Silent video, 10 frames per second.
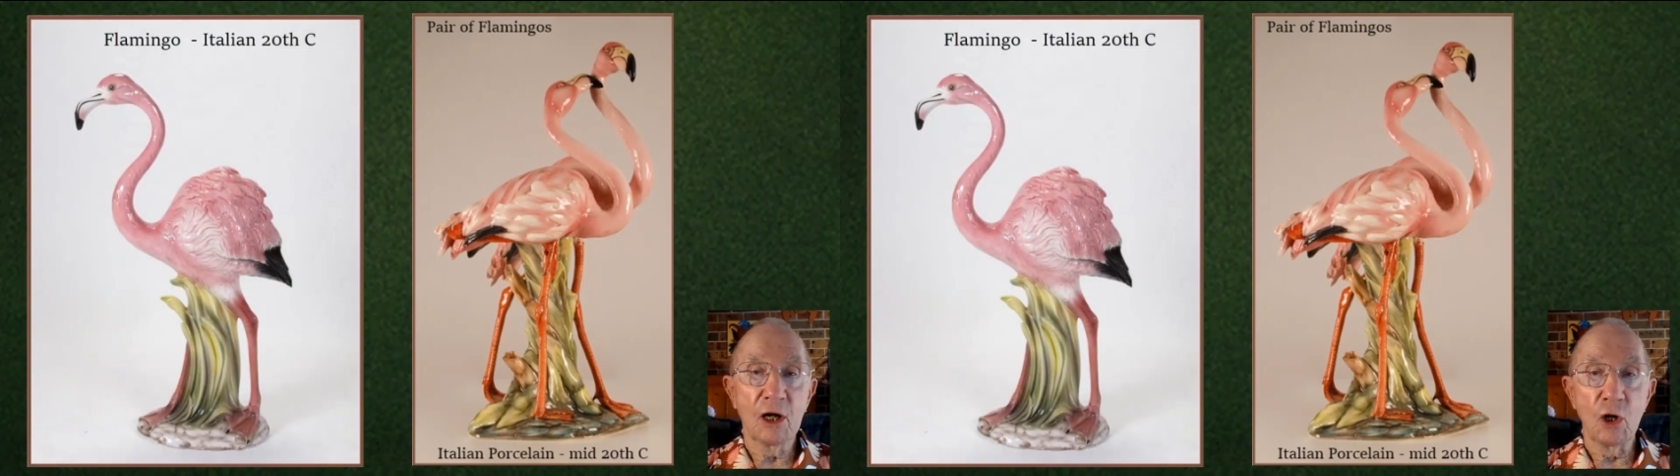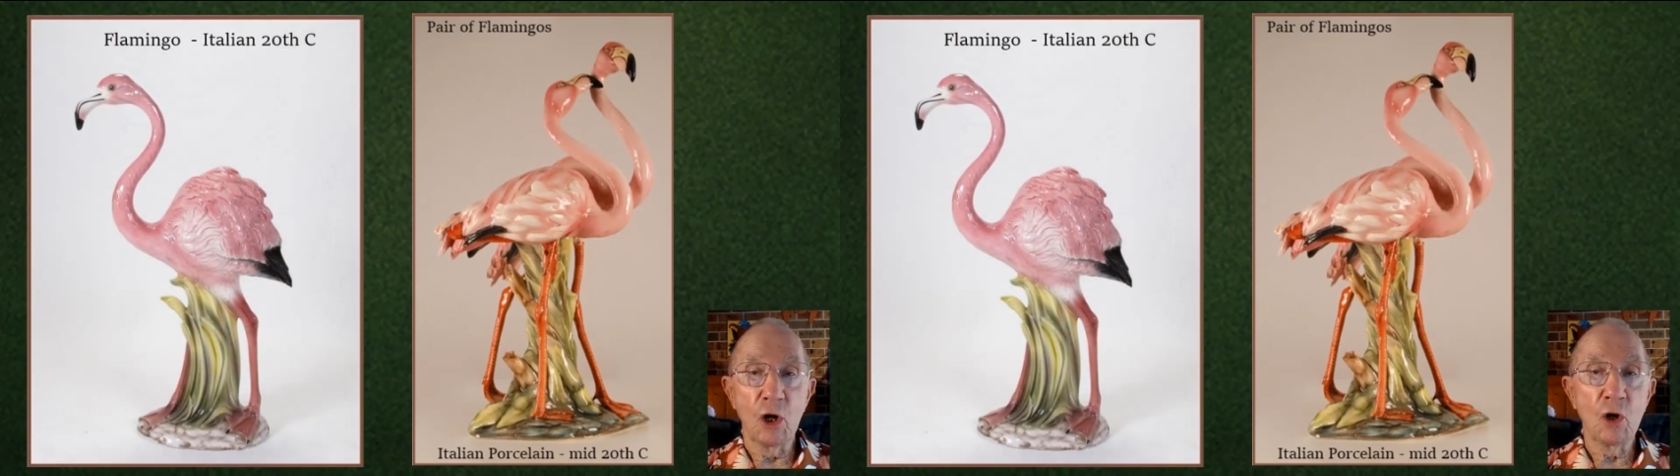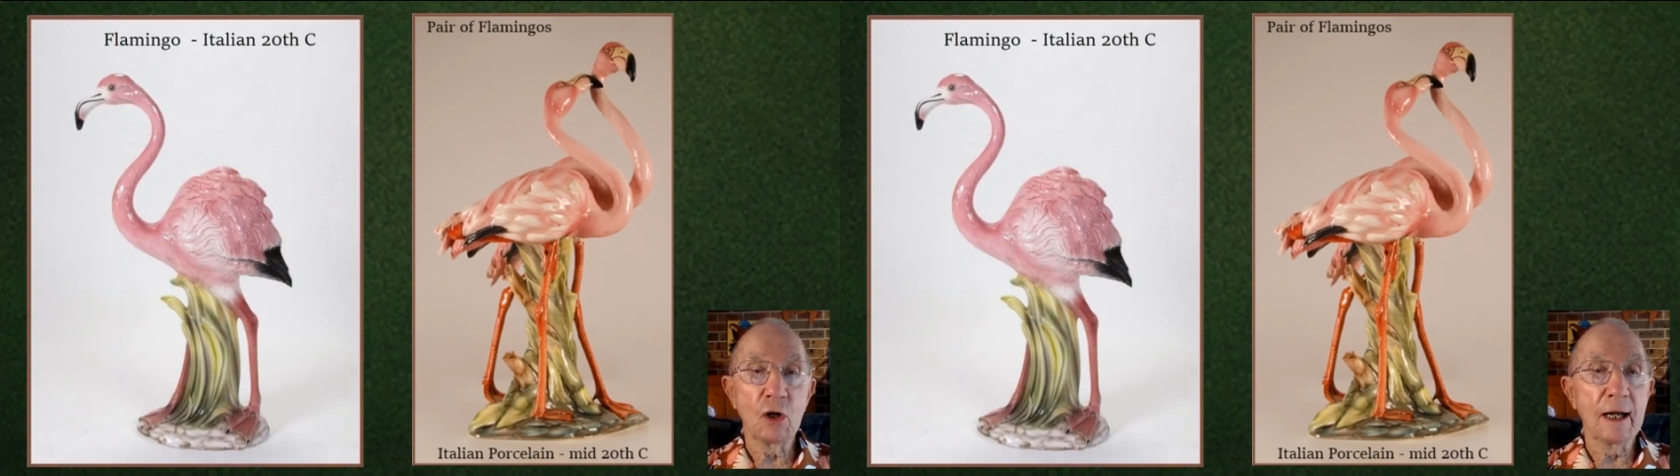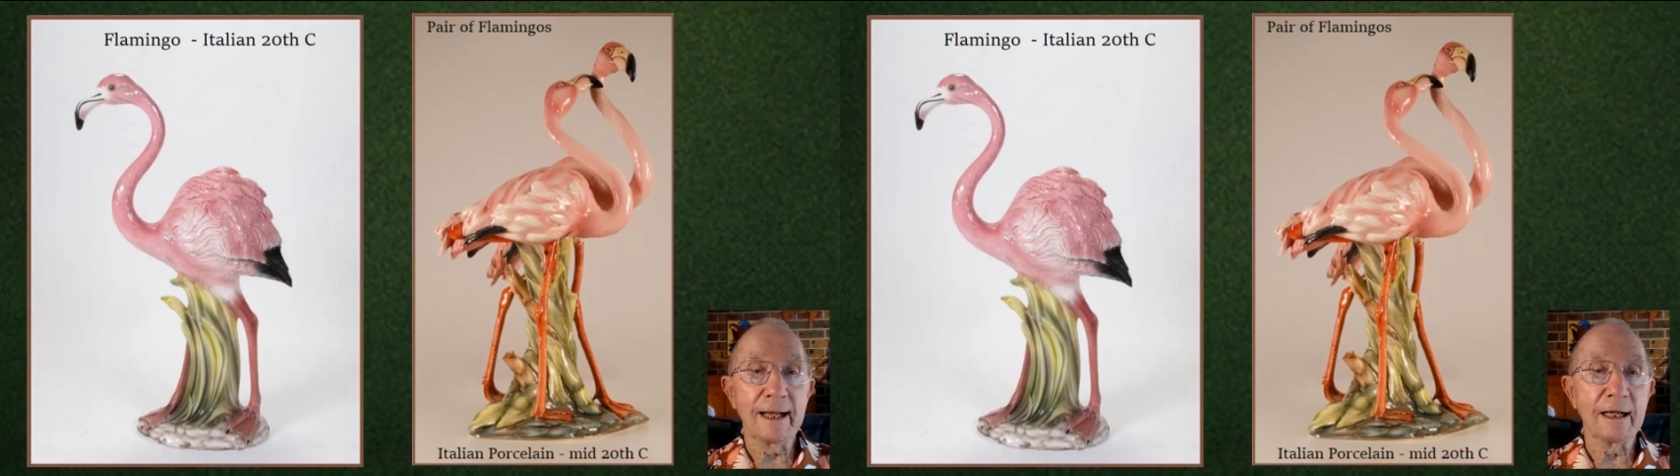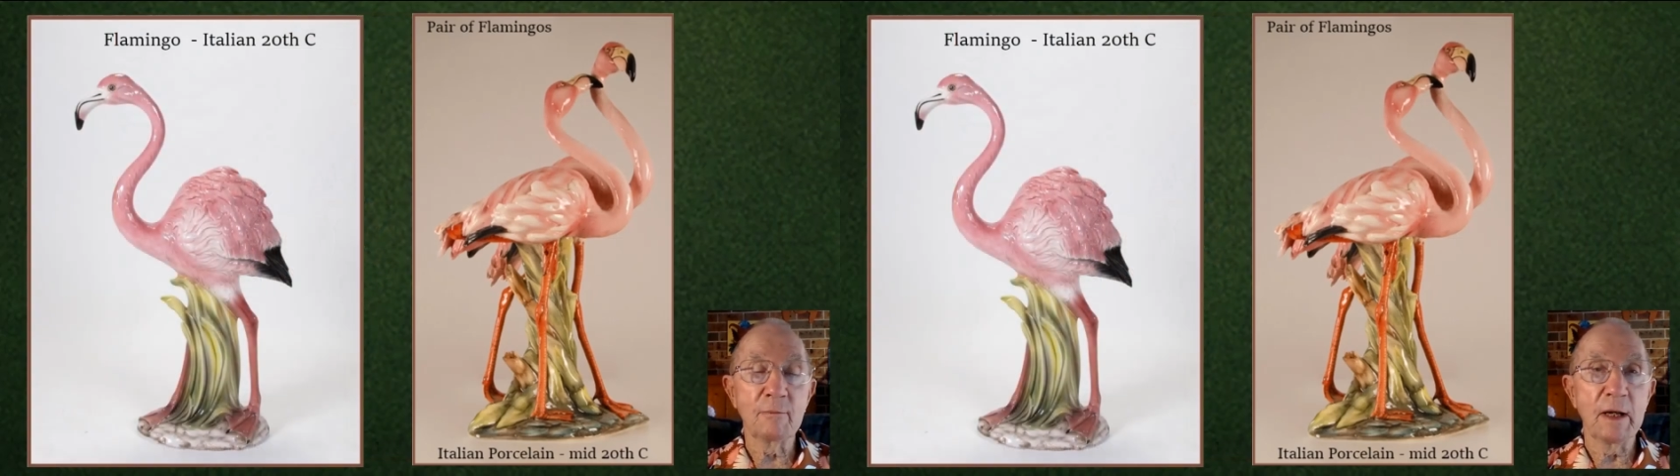
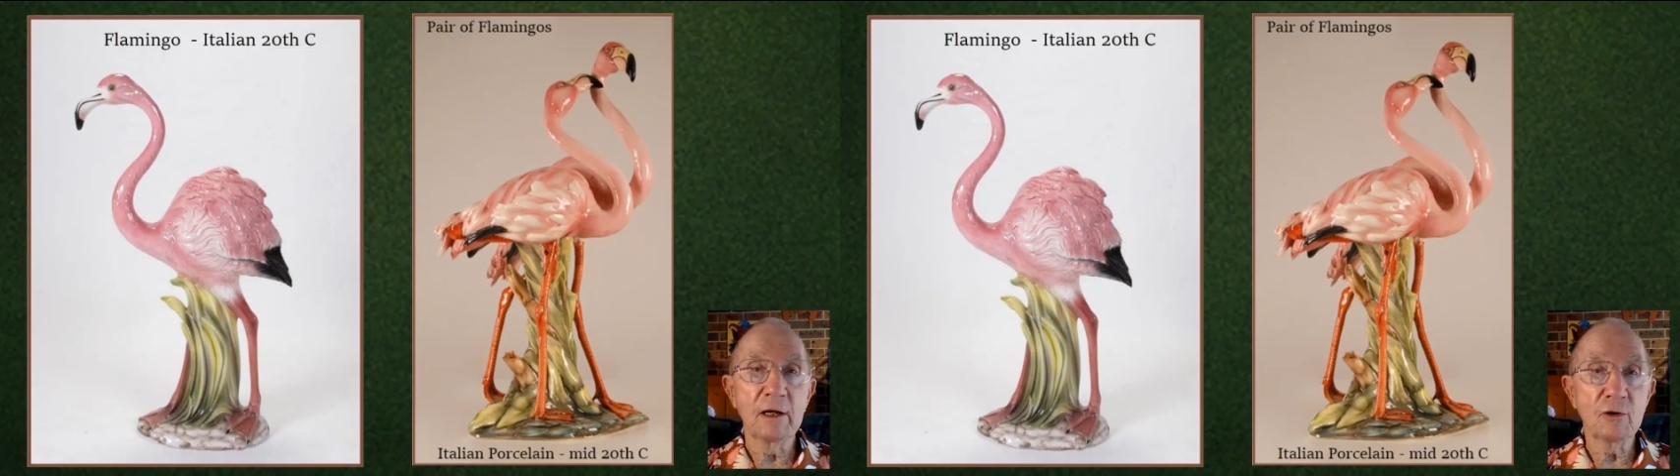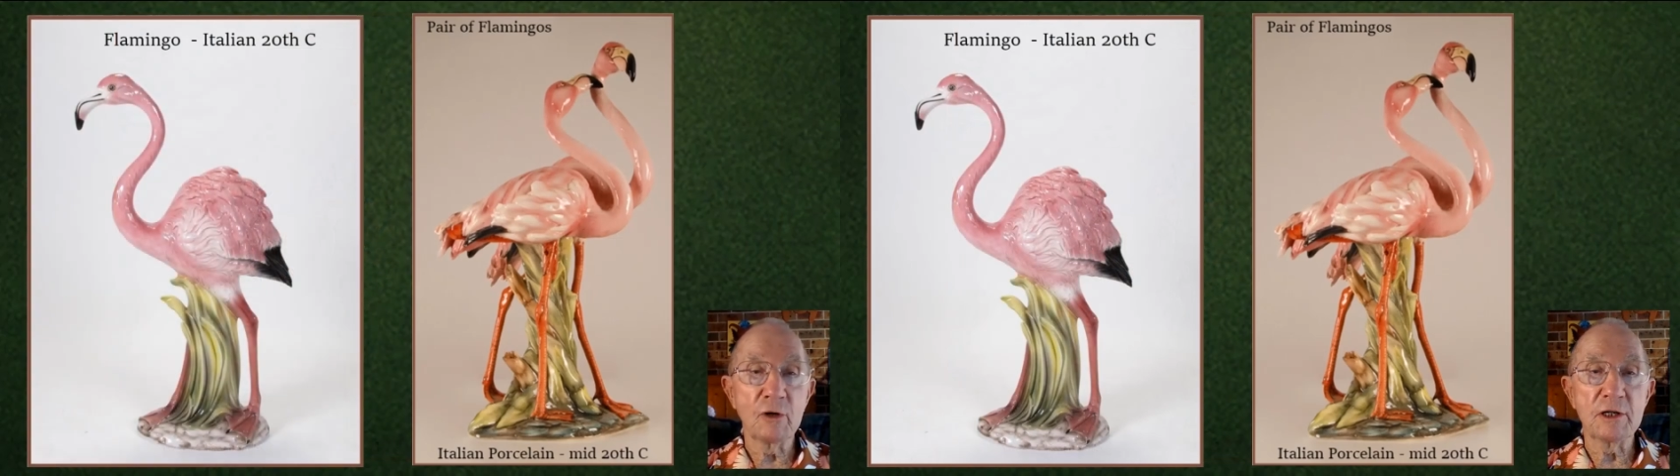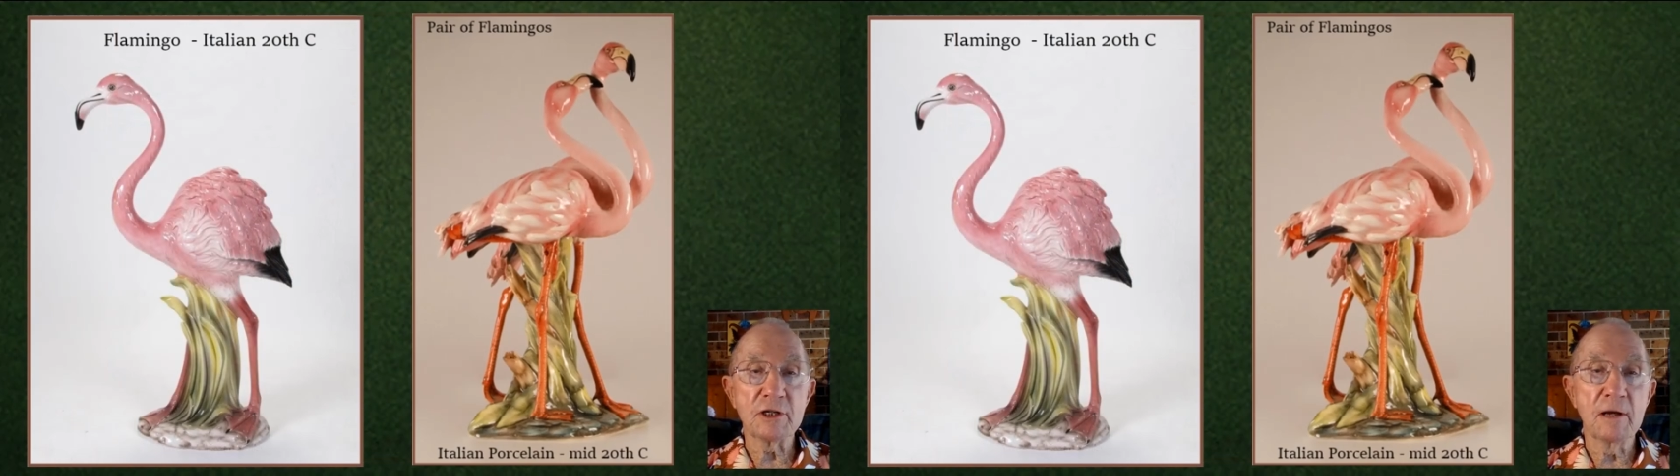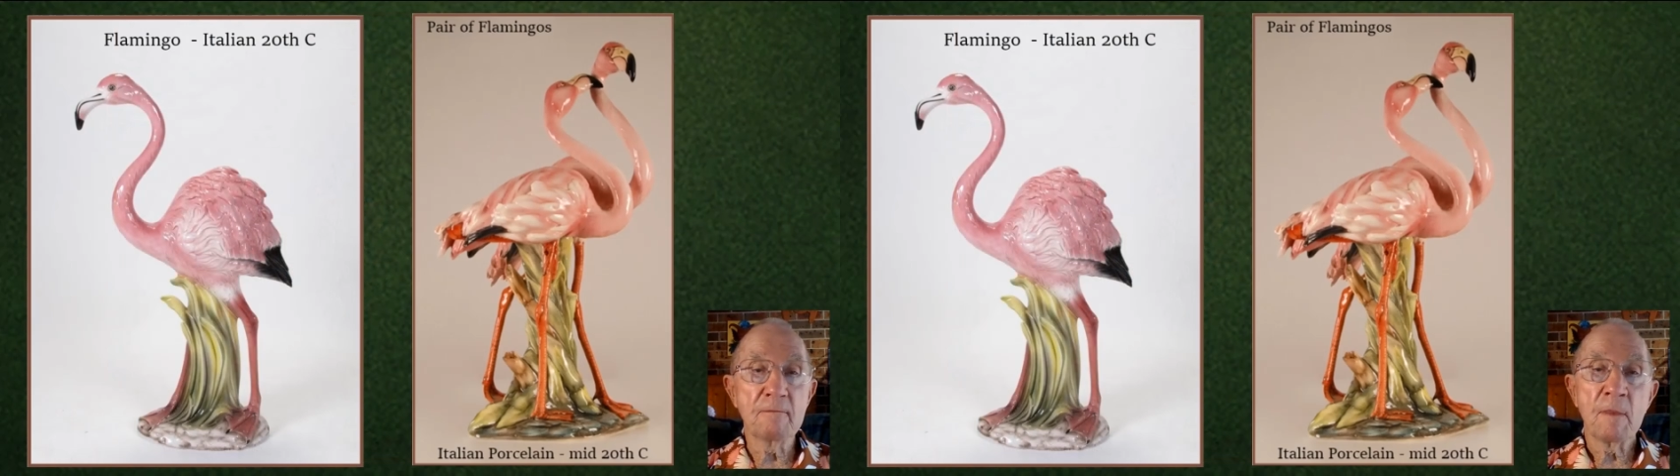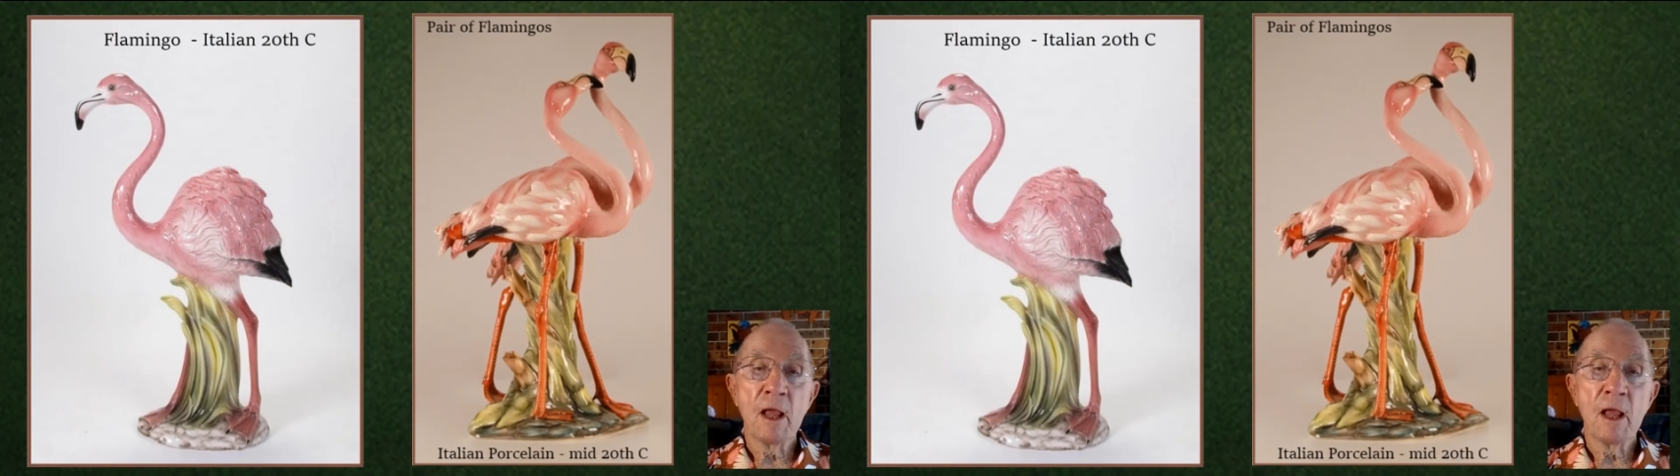long-legged pink creature,